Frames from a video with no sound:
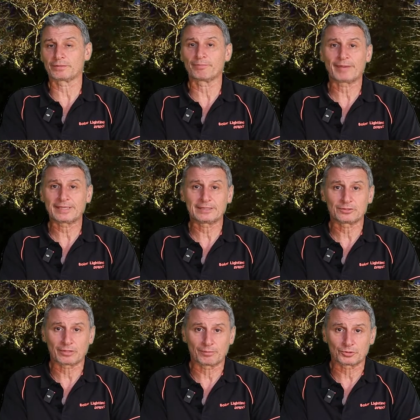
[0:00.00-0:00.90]
some
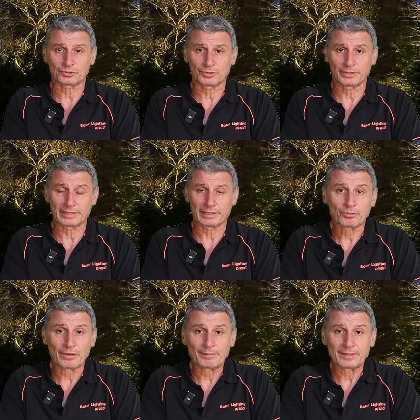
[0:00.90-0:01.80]
basic troubleshooting
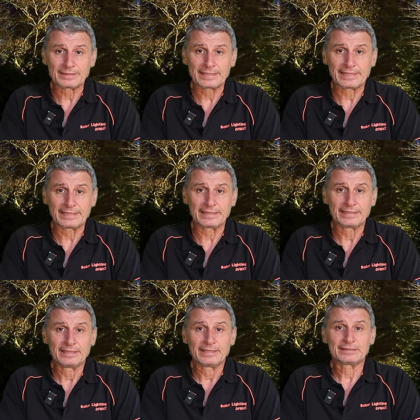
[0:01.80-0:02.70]
parameters
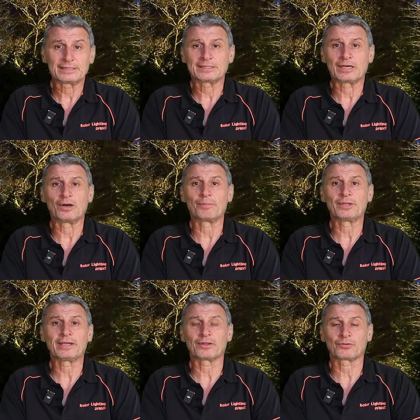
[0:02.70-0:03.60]
here just to help
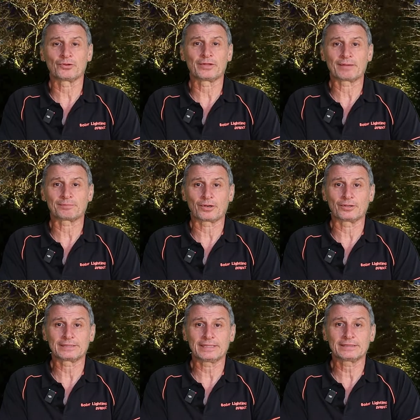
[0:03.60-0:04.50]
you get through that
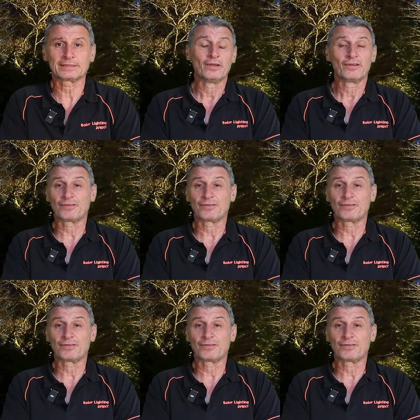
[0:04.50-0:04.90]
process.